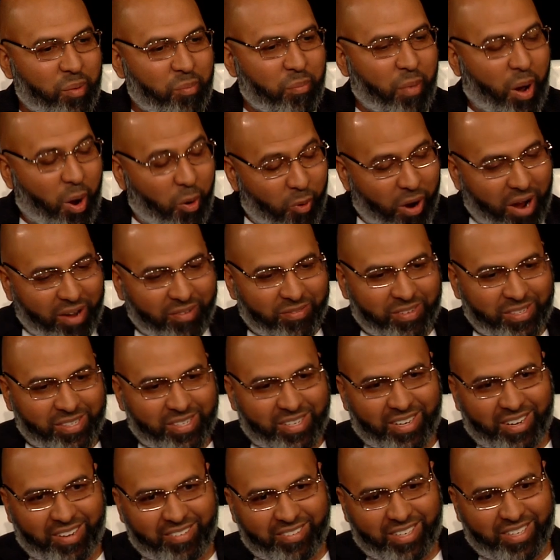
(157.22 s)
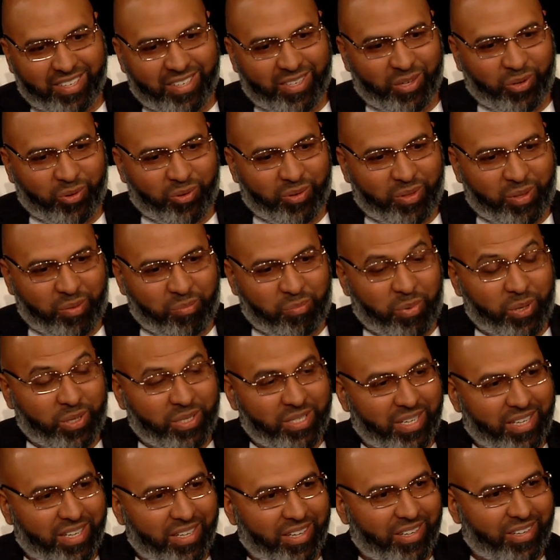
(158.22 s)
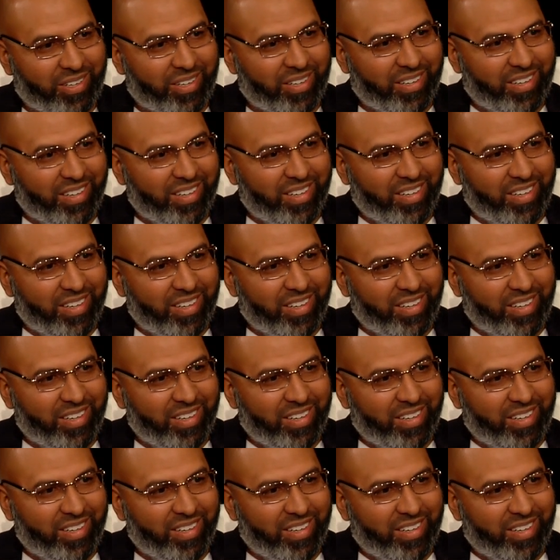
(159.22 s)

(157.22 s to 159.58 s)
And my wife is enough to deal with in particular.